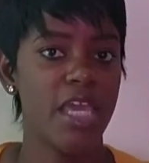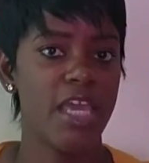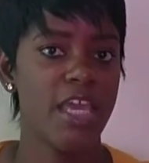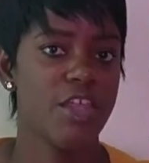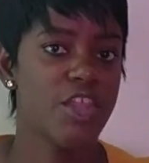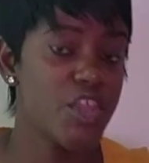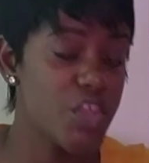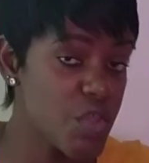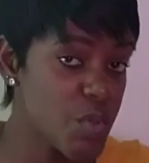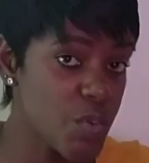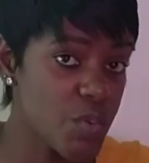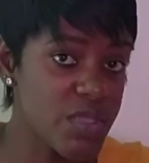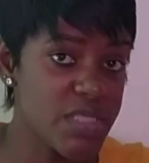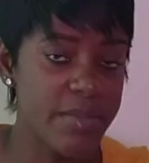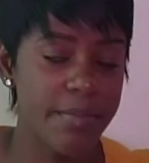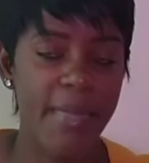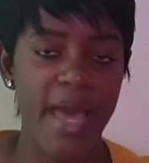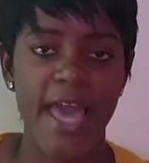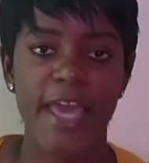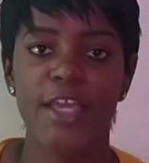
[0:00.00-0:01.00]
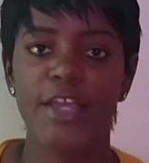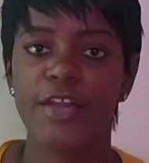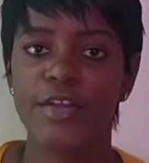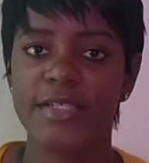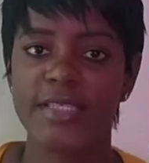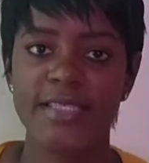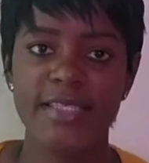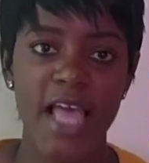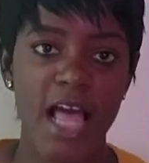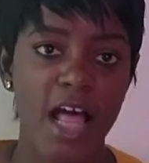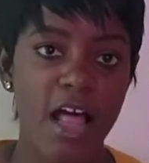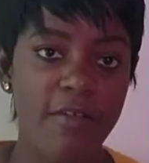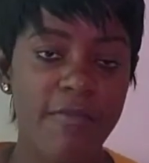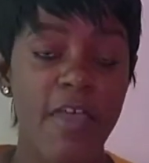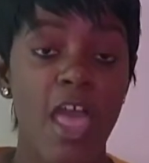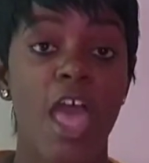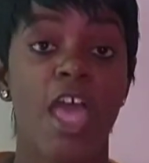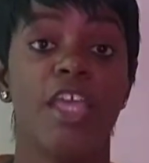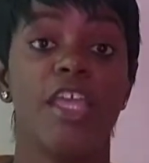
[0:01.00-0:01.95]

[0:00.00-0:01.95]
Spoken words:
issues by yourself.